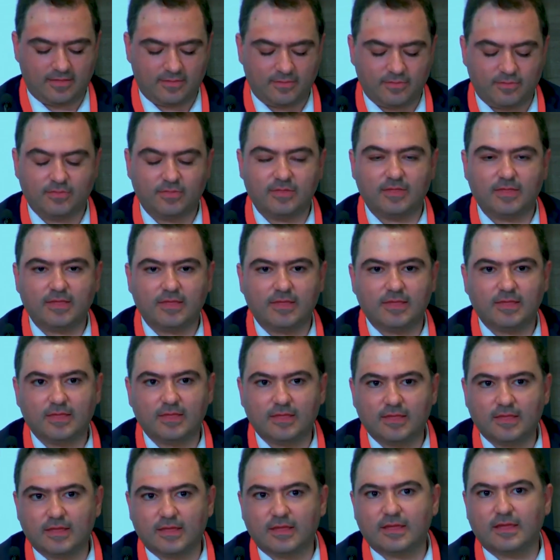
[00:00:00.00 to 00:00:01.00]

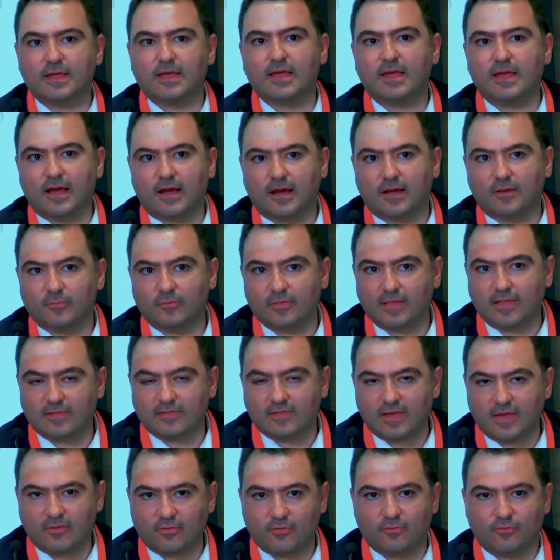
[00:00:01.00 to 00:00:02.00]
the
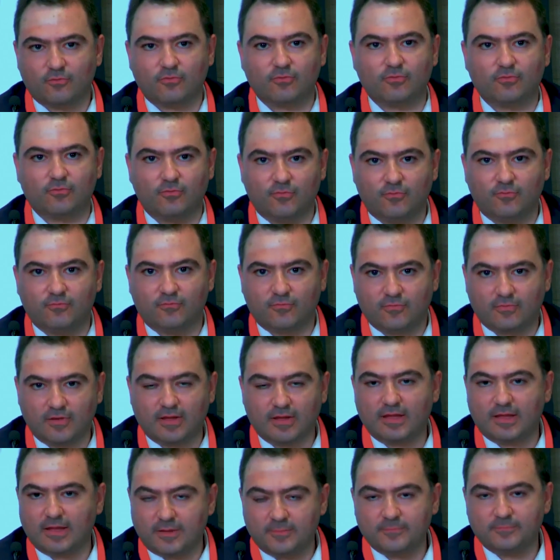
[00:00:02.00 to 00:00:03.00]
harmonization of
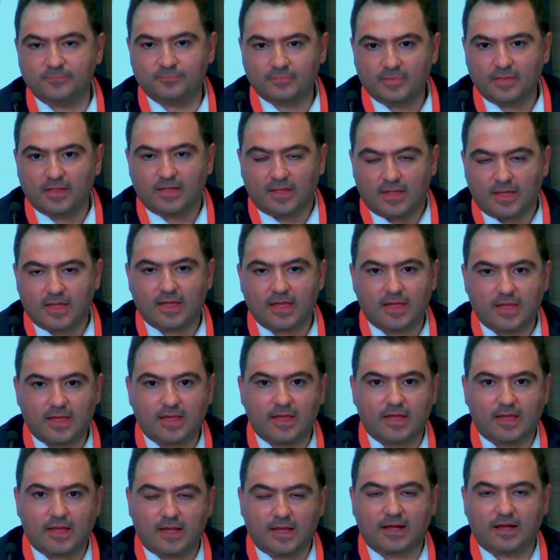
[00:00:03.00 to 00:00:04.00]

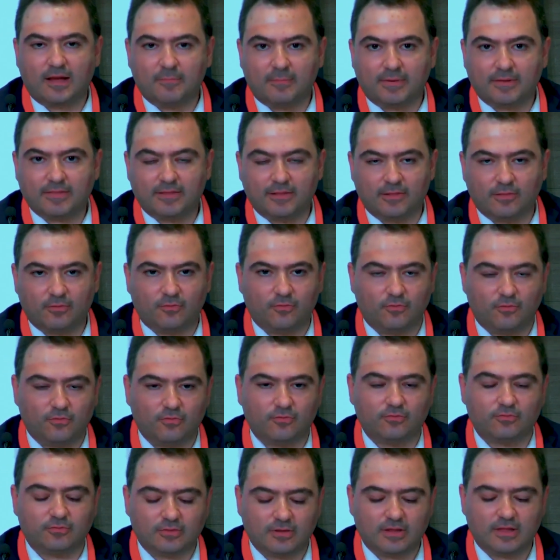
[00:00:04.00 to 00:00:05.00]
company
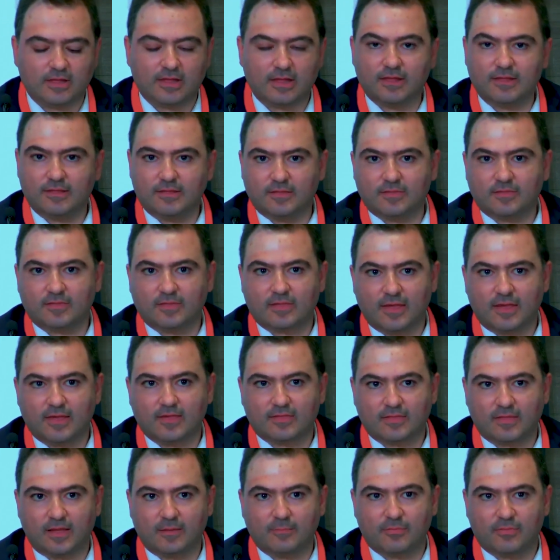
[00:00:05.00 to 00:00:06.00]
law is
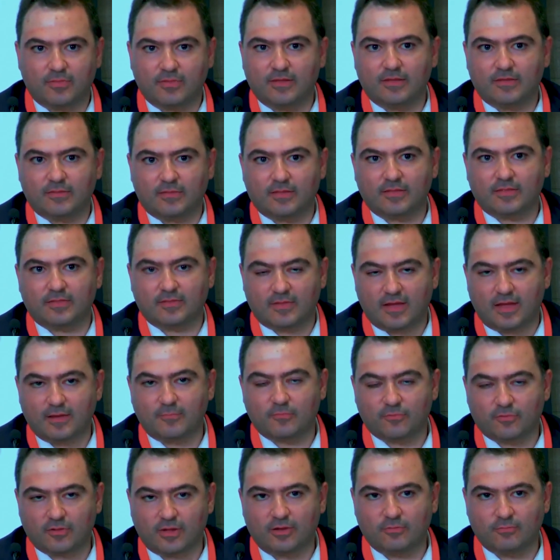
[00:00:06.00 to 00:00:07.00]
something that
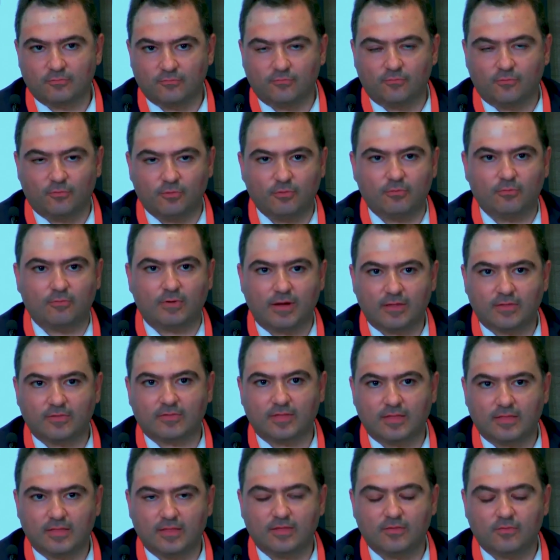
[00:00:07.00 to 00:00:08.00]
Cyprus had to follow as
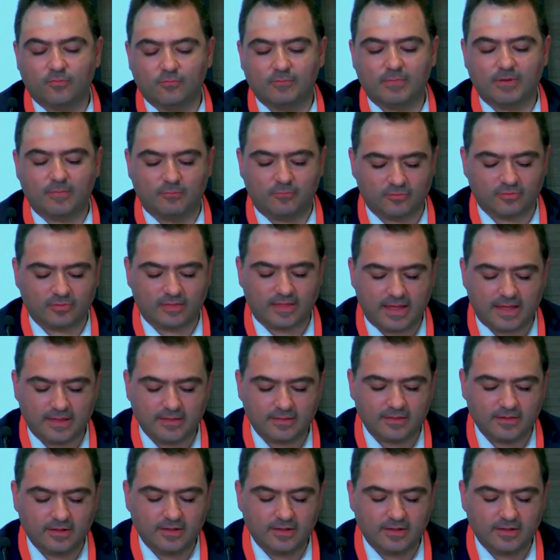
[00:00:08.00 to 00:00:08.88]
an EU member state.